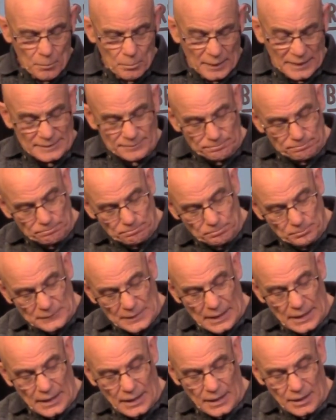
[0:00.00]
But
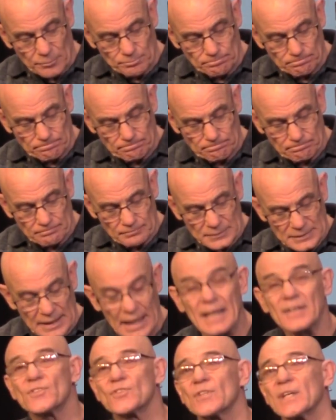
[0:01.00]
uh,
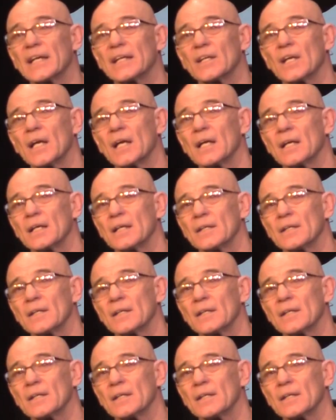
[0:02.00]
God said,